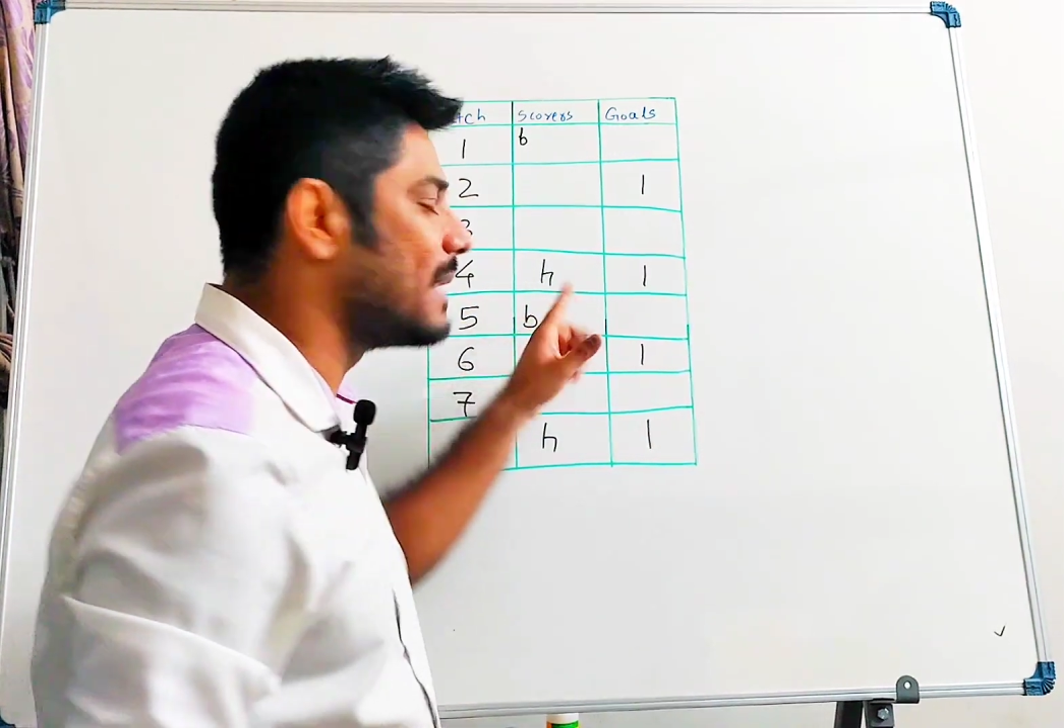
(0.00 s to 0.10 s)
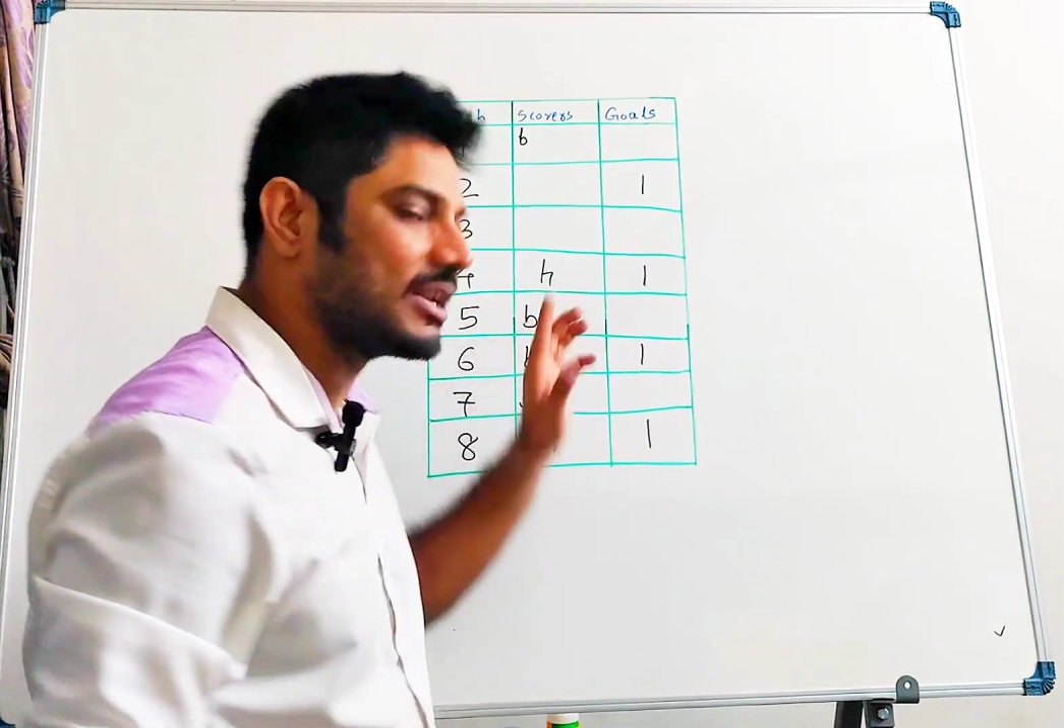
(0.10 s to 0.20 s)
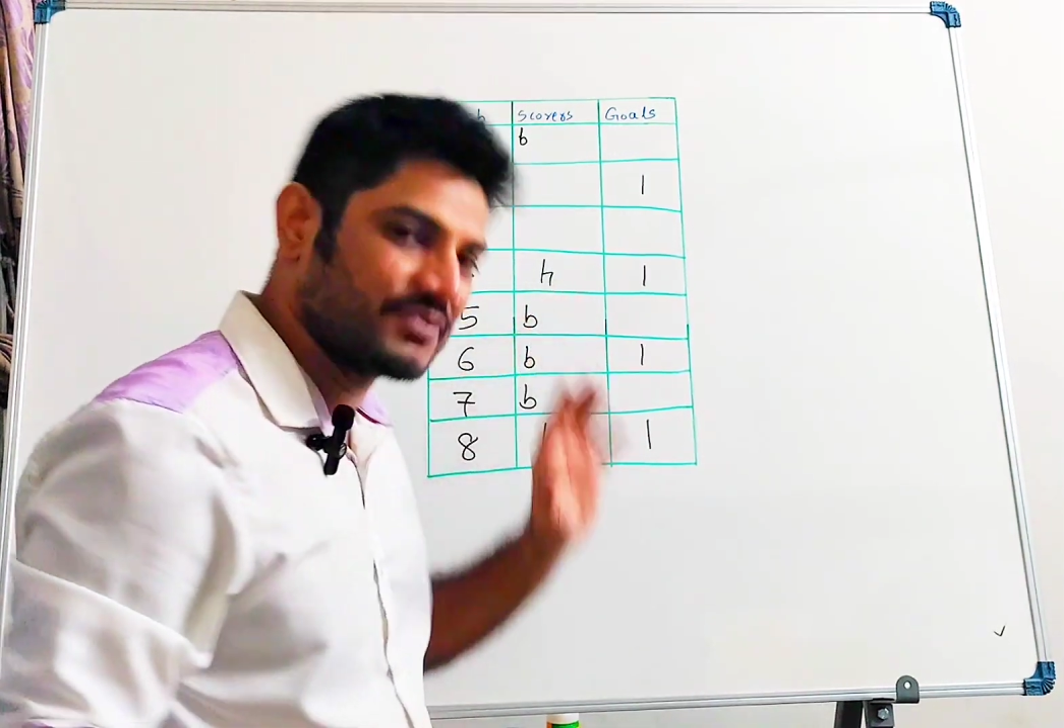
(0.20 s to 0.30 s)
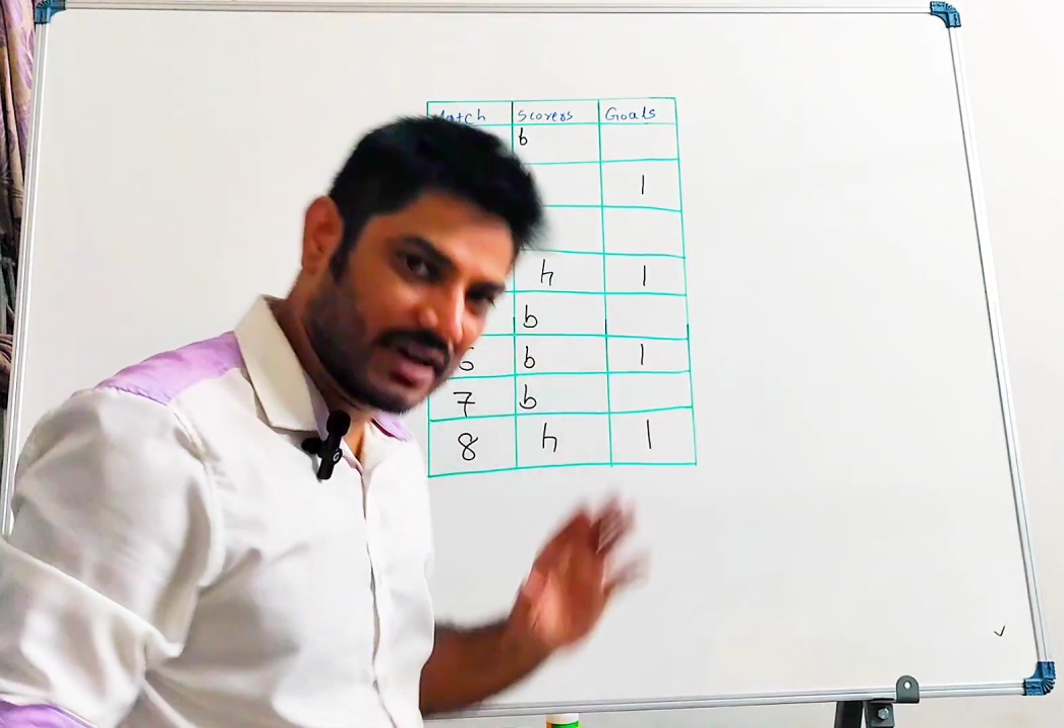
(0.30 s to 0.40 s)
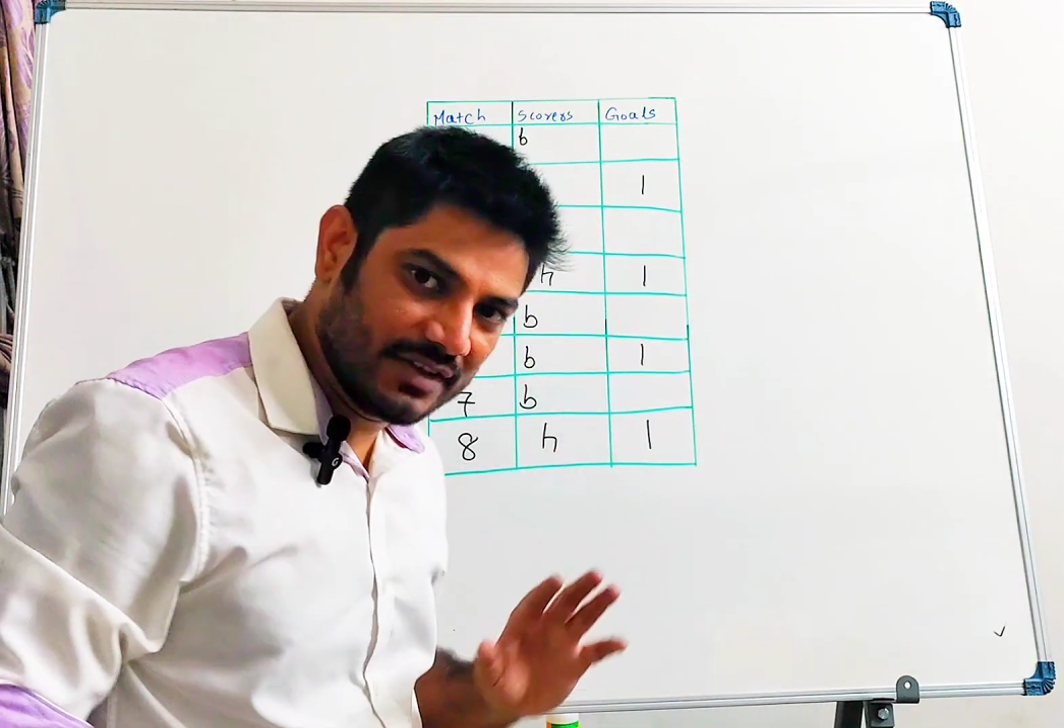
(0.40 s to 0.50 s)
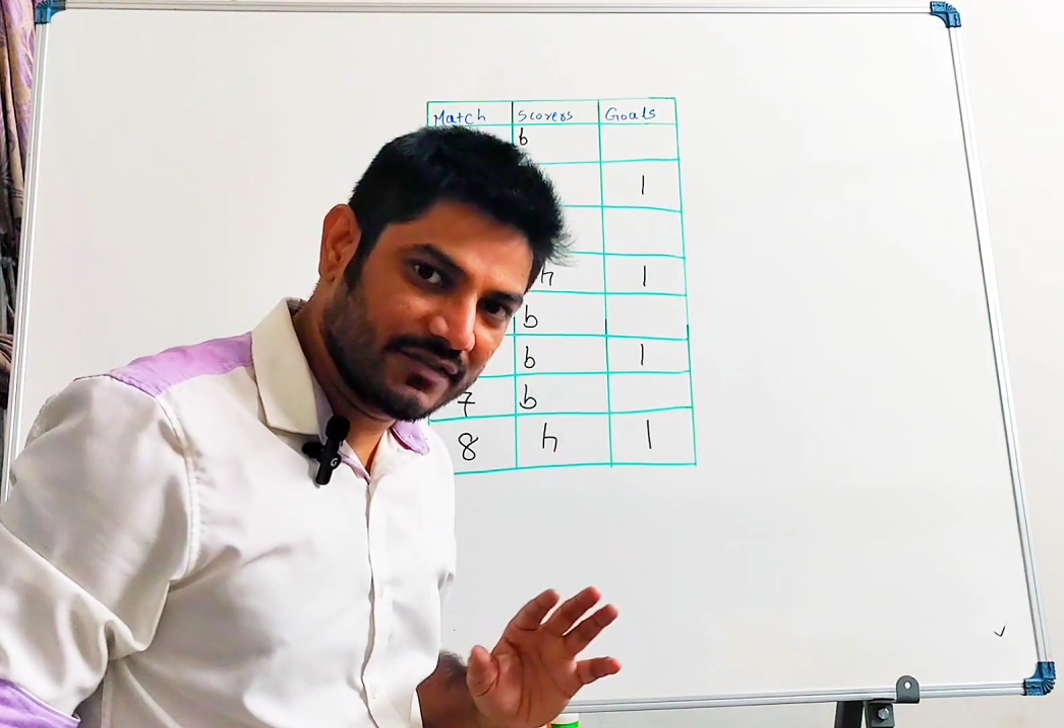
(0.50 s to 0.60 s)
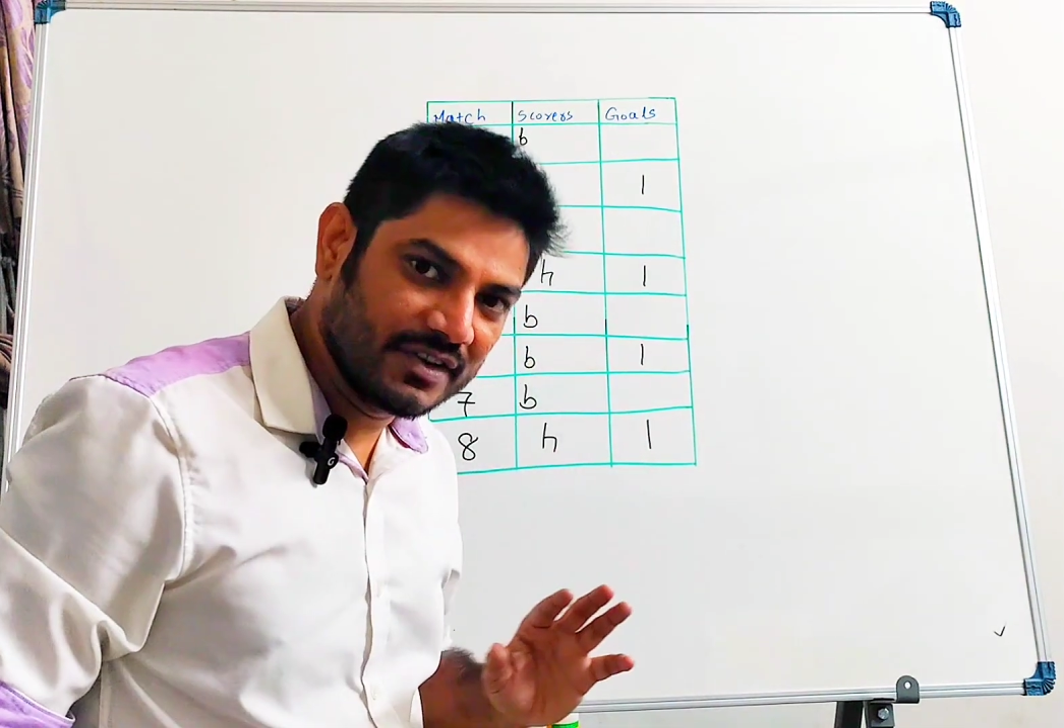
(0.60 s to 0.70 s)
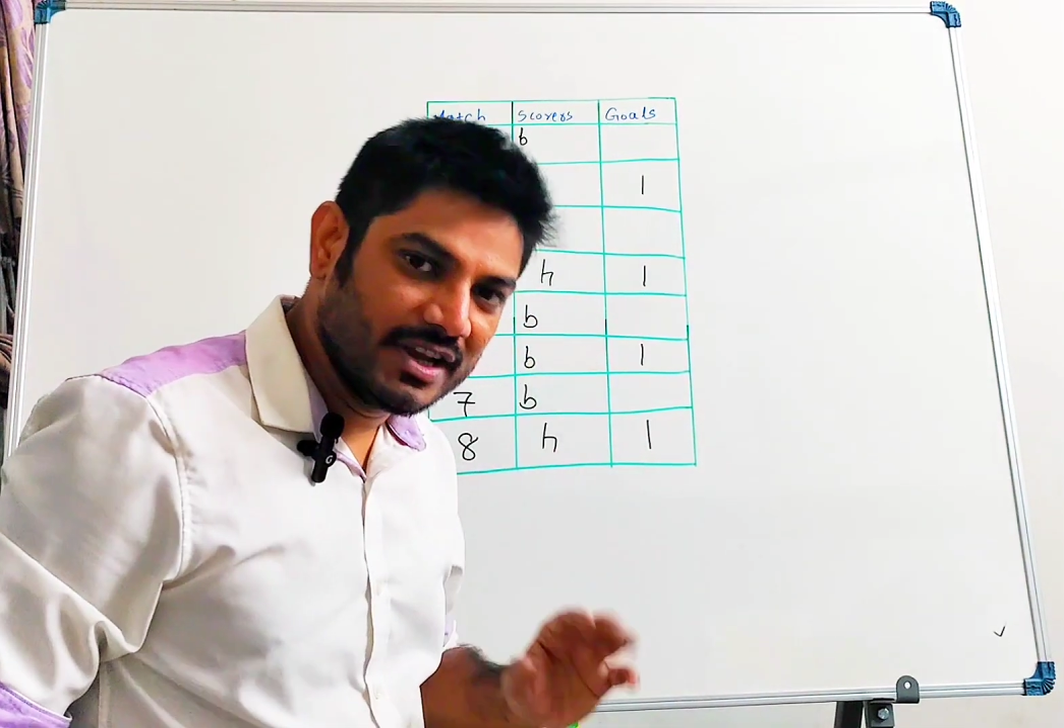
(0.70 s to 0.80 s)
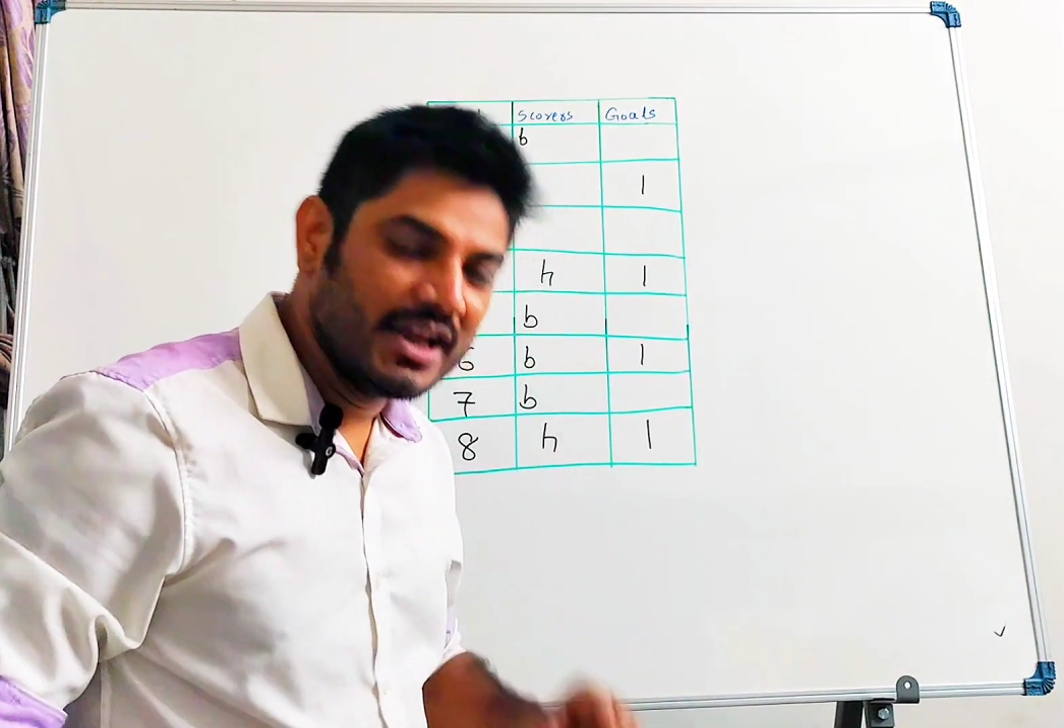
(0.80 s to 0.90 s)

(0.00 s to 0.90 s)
match 5.